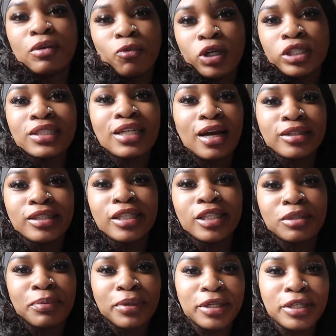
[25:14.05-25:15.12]
once y'all see
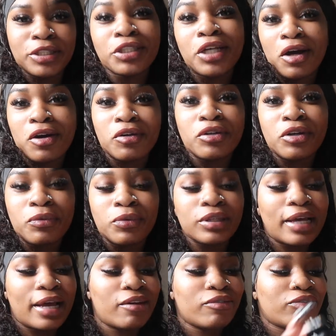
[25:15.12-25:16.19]
this purse y'all gonna know what
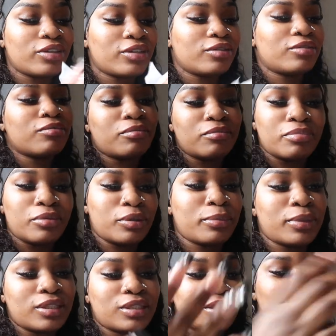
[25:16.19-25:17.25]
the outfit pretty
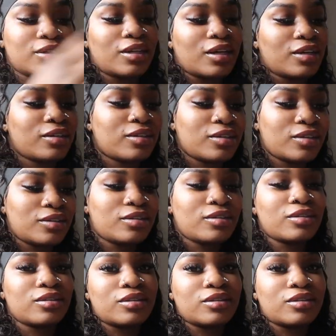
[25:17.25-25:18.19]
much look like cause